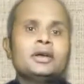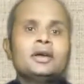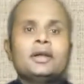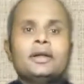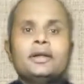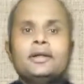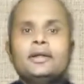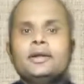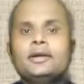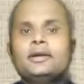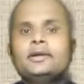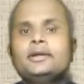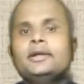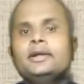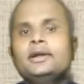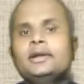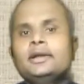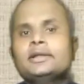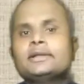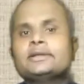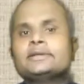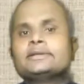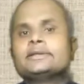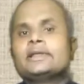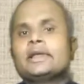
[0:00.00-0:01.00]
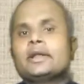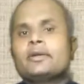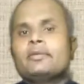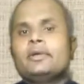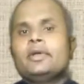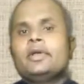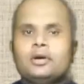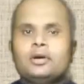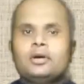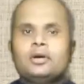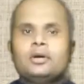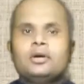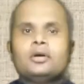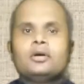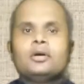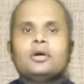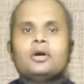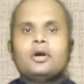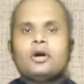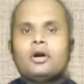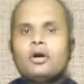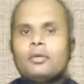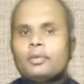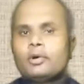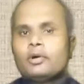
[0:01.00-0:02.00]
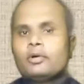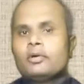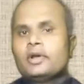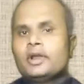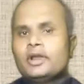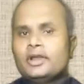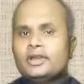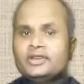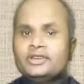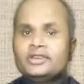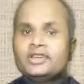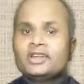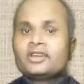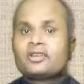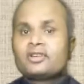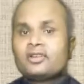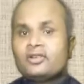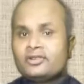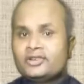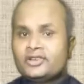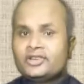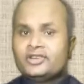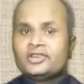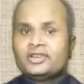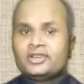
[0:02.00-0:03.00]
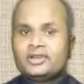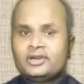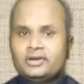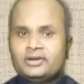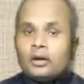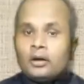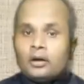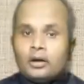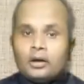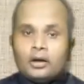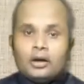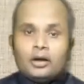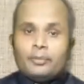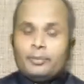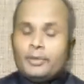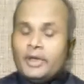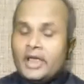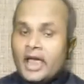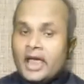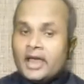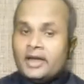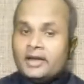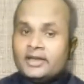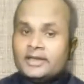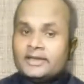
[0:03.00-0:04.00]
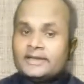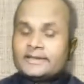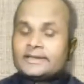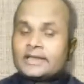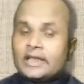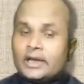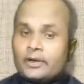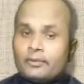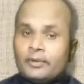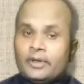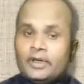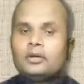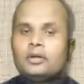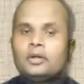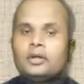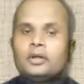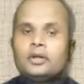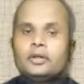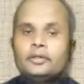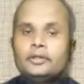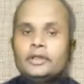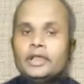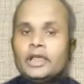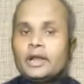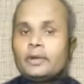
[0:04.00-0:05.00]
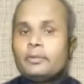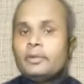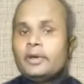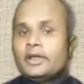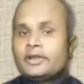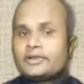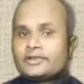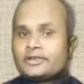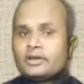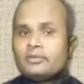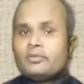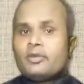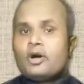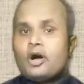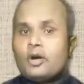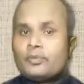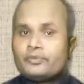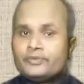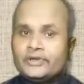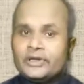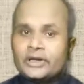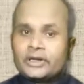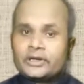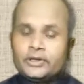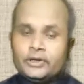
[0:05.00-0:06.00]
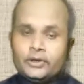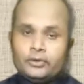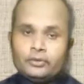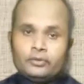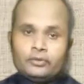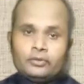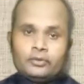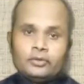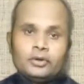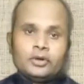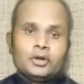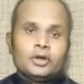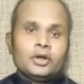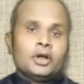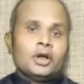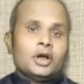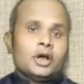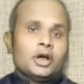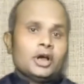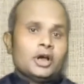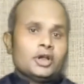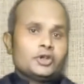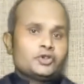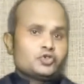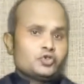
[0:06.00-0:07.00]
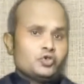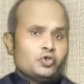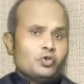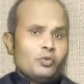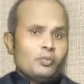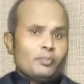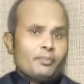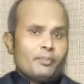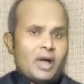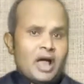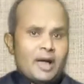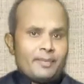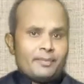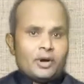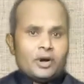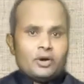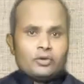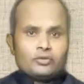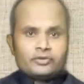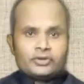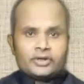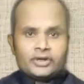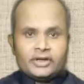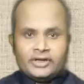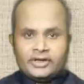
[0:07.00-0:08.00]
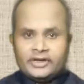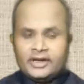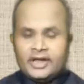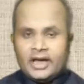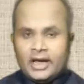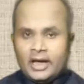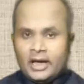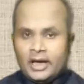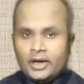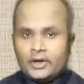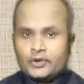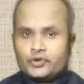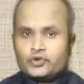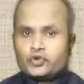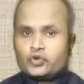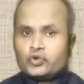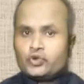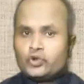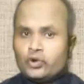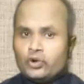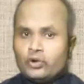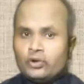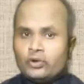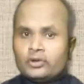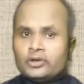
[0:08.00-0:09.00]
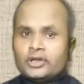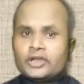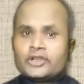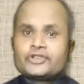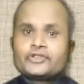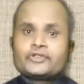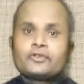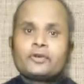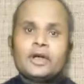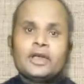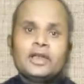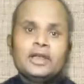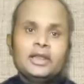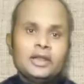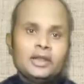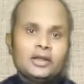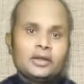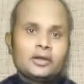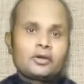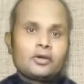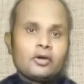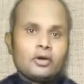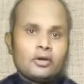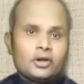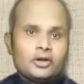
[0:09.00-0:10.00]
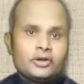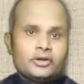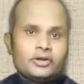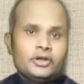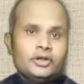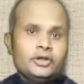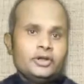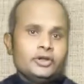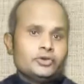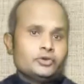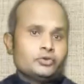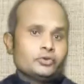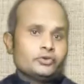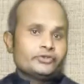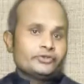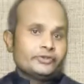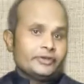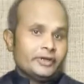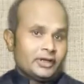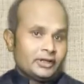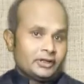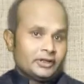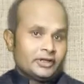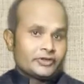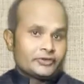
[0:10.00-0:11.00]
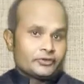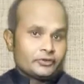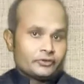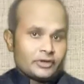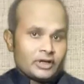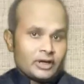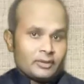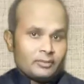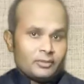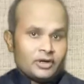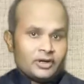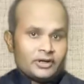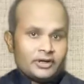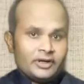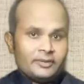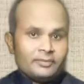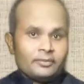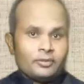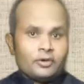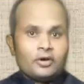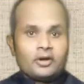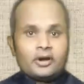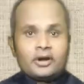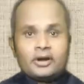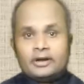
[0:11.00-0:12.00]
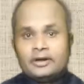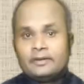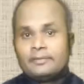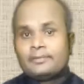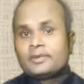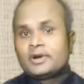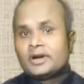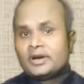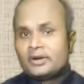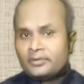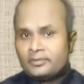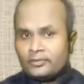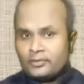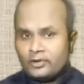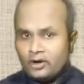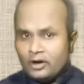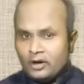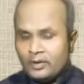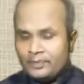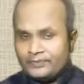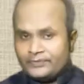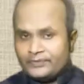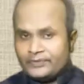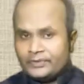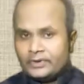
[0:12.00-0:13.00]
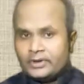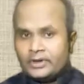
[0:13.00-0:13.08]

detailed survey of our Indian continent. Behind this survey, there were some objective to map out India, to know the soil quality, to check the suitability for different crops,